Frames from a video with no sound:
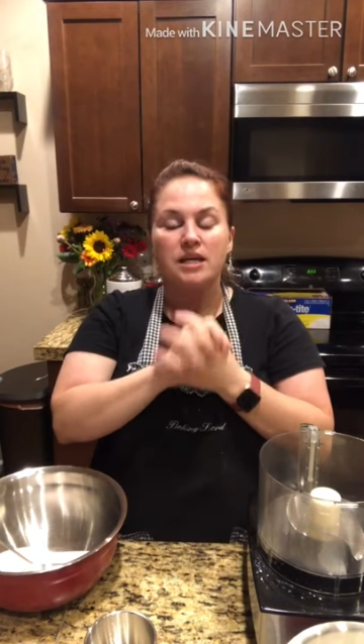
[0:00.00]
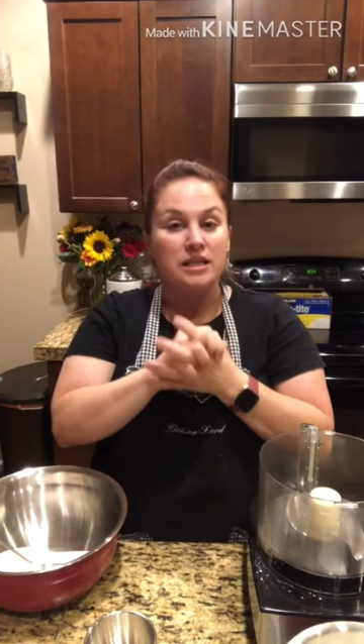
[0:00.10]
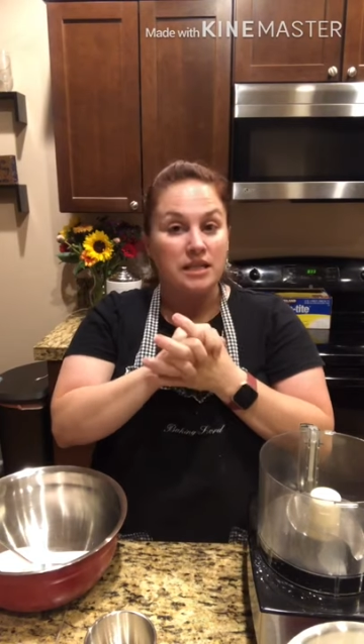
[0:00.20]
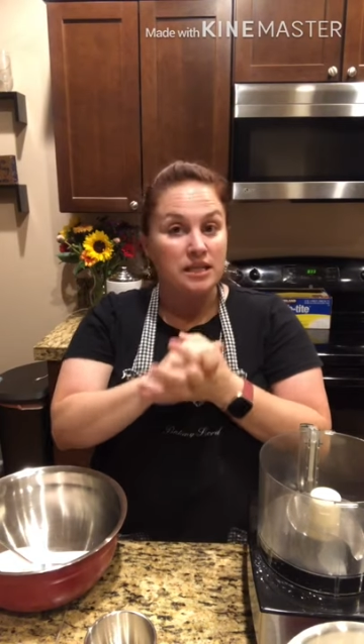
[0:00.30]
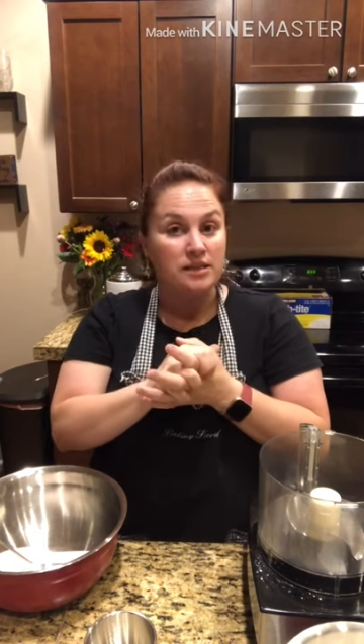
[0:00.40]

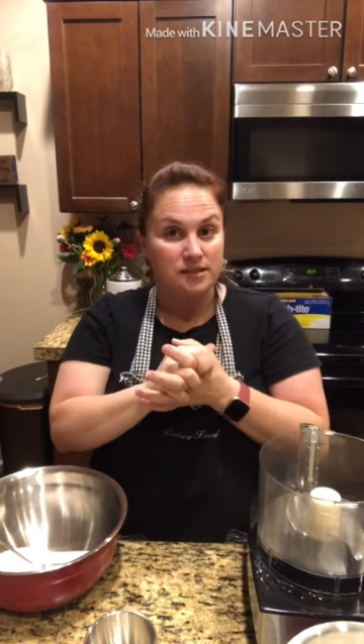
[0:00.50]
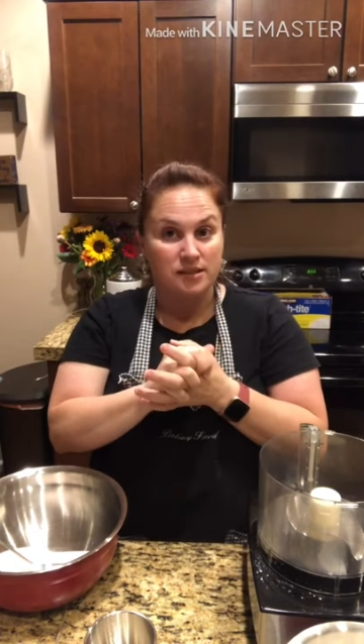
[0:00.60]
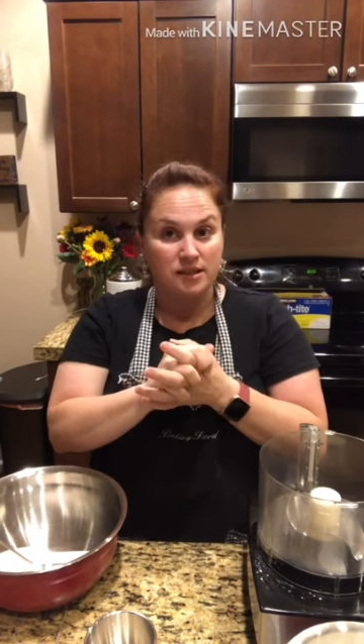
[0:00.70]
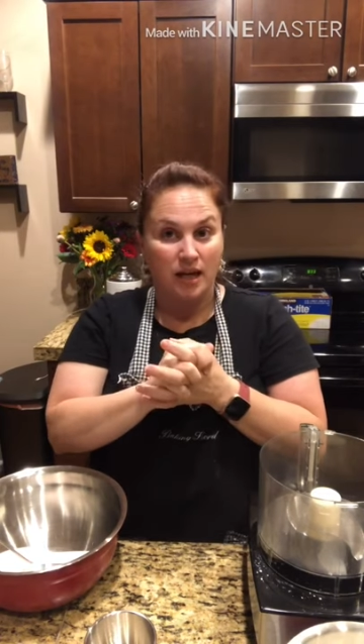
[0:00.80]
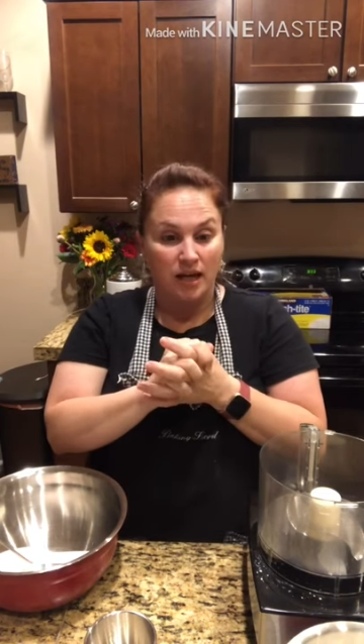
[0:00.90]
yeast
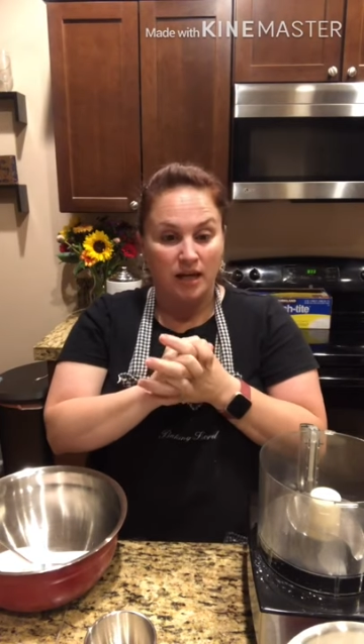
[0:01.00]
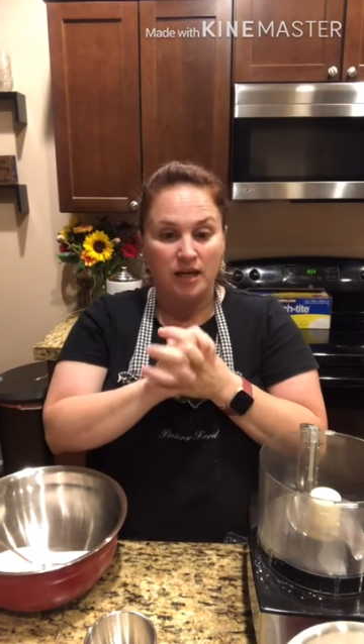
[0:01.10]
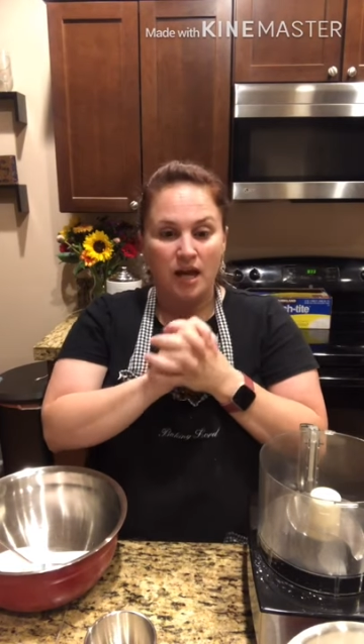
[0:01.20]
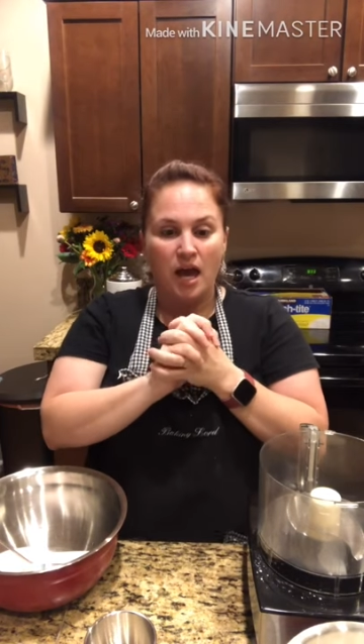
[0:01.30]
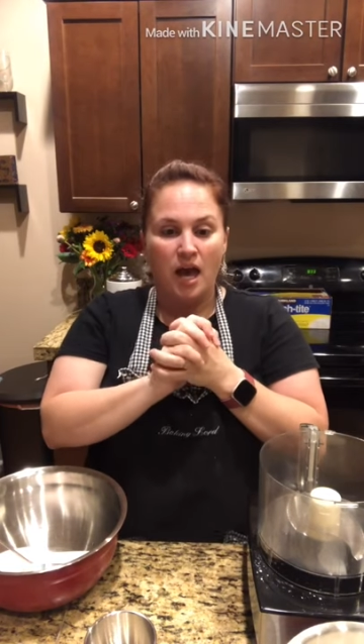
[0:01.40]
today
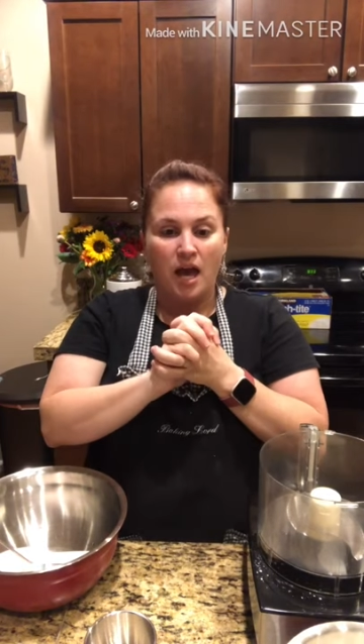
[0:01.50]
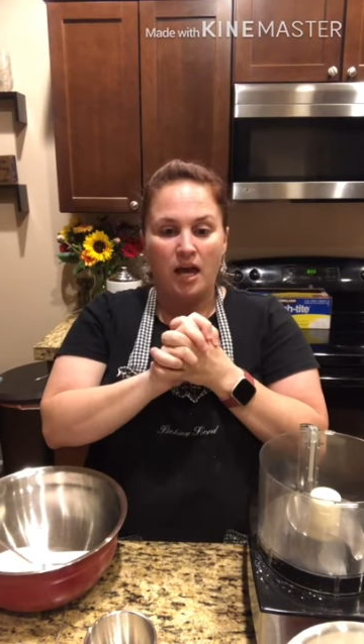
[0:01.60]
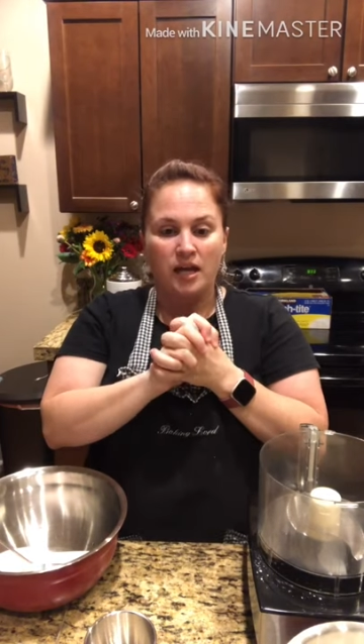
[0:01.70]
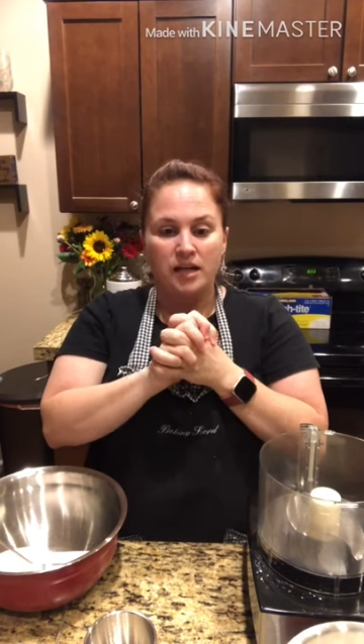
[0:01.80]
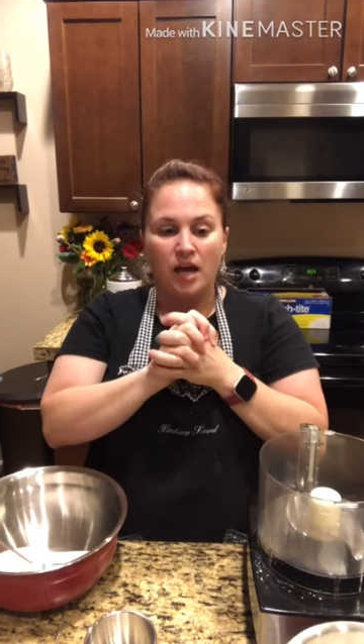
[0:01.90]

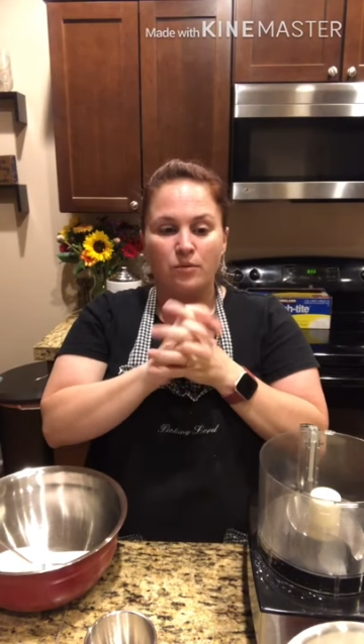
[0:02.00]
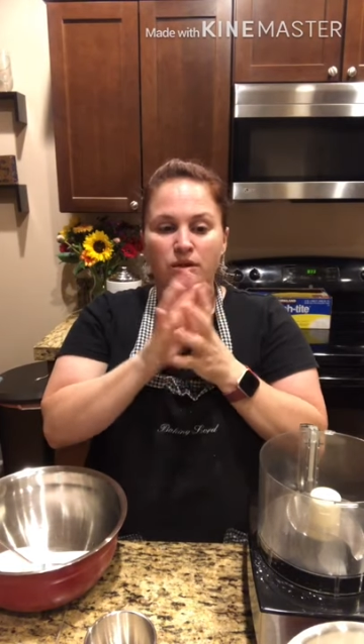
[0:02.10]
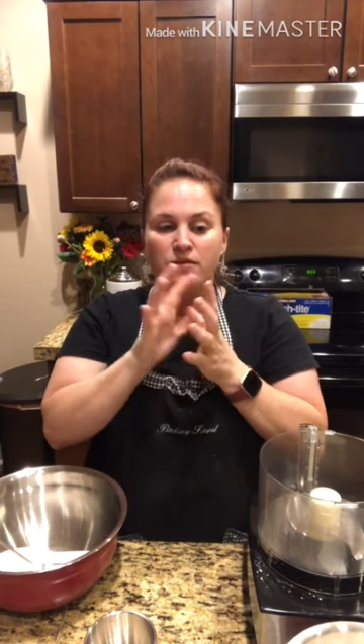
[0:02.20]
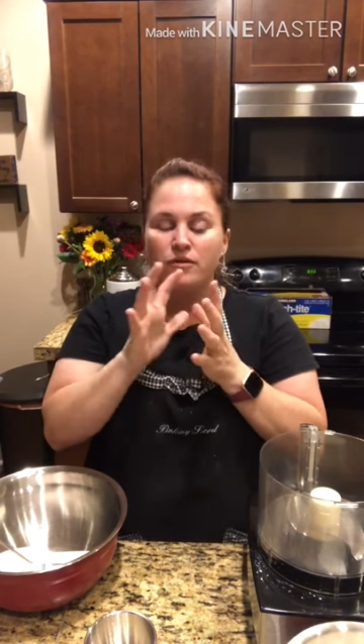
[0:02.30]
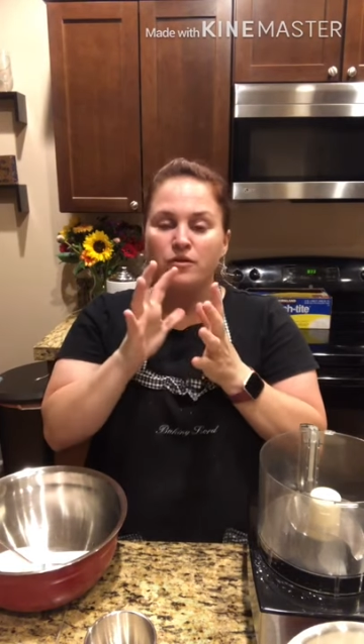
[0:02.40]
and I will
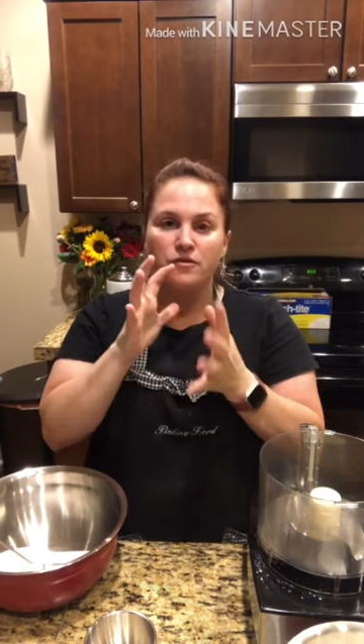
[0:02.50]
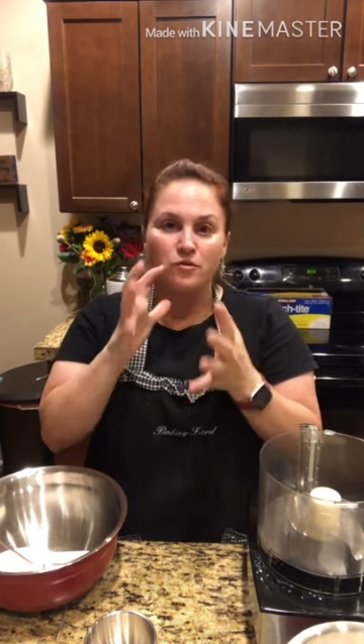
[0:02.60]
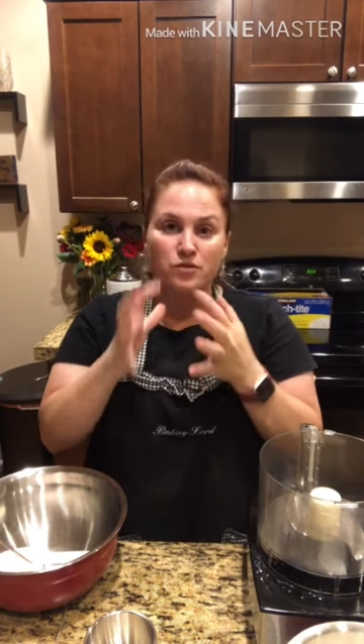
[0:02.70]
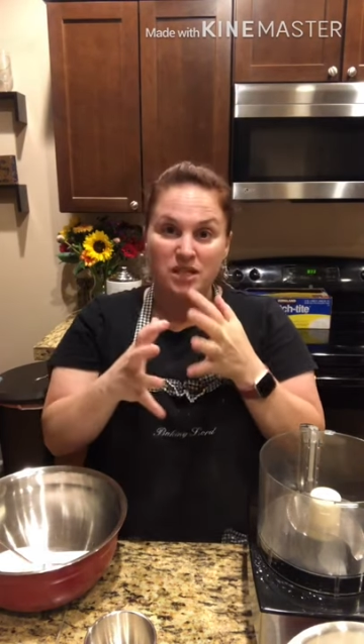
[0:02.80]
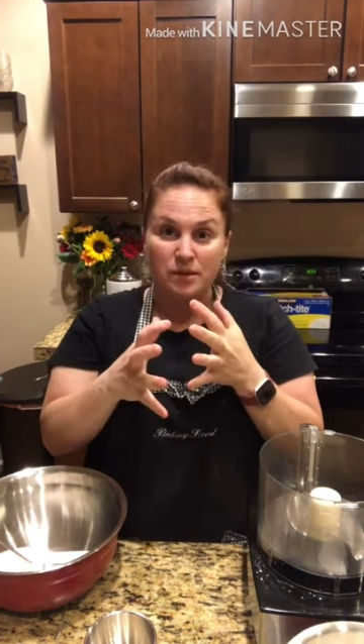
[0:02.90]
give you a few
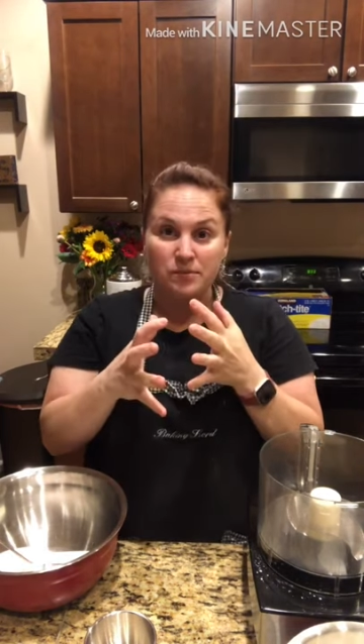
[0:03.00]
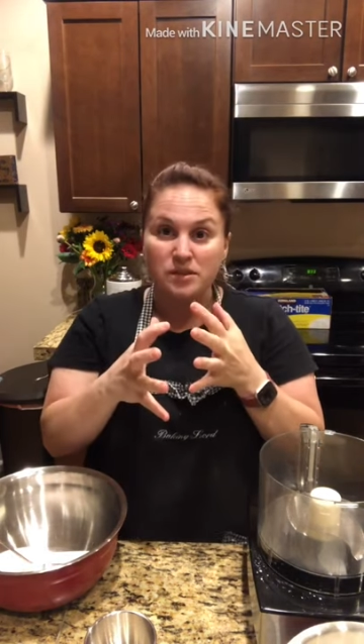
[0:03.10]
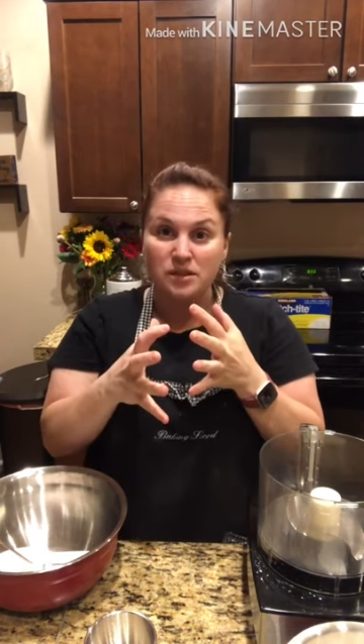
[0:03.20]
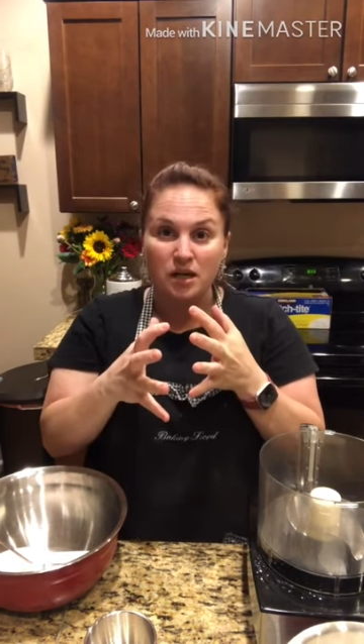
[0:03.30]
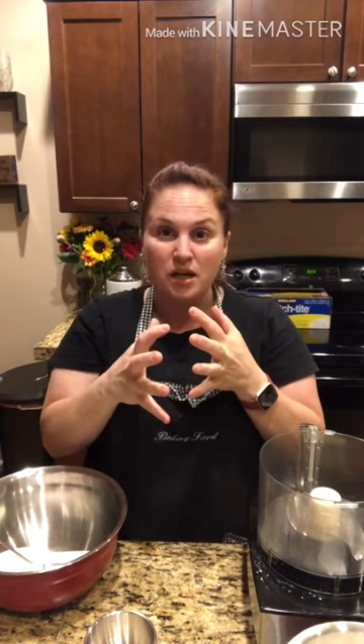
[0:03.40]

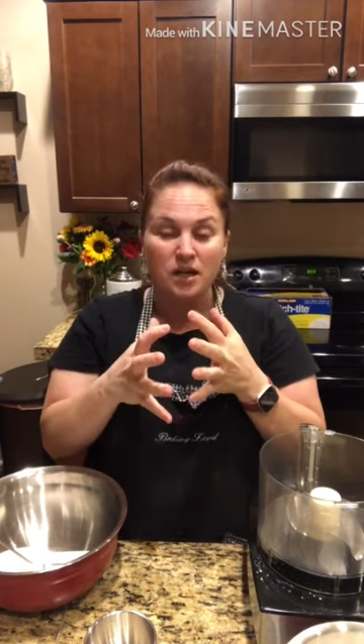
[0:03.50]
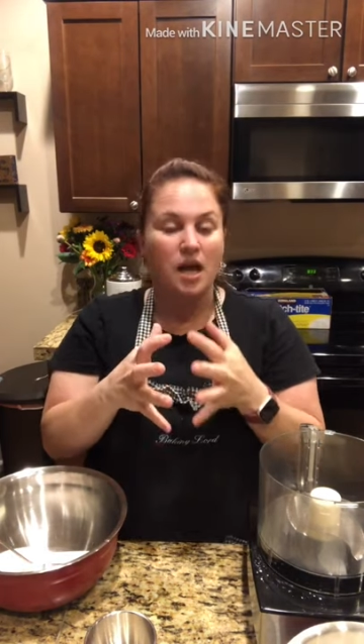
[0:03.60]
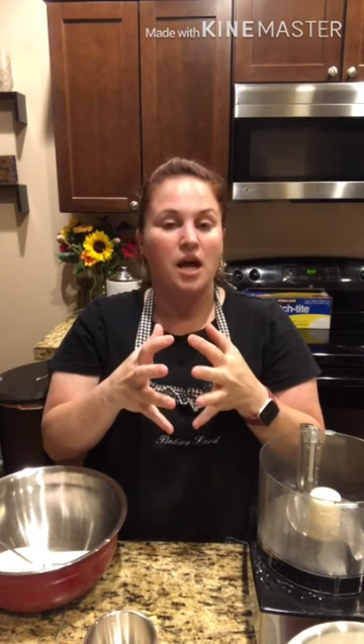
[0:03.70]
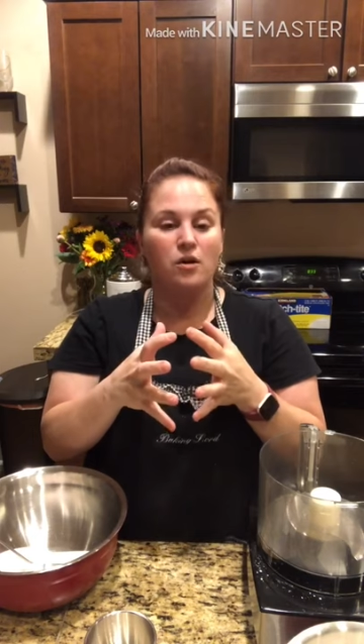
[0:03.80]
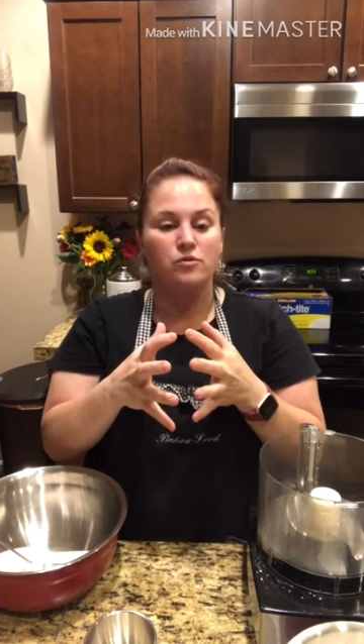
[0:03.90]
tips on
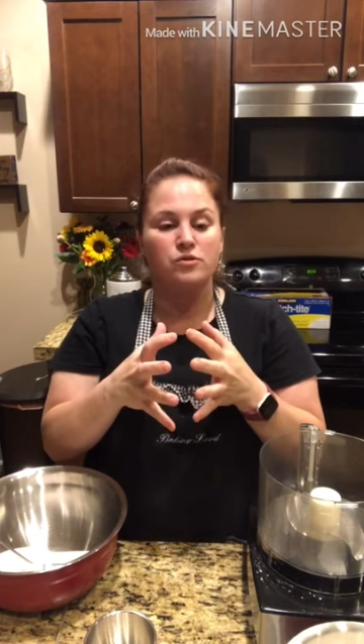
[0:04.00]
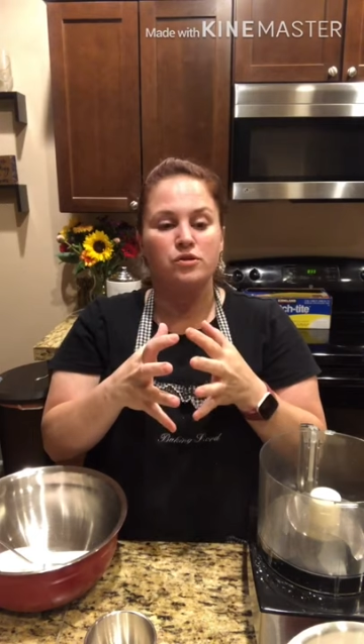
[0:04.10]
how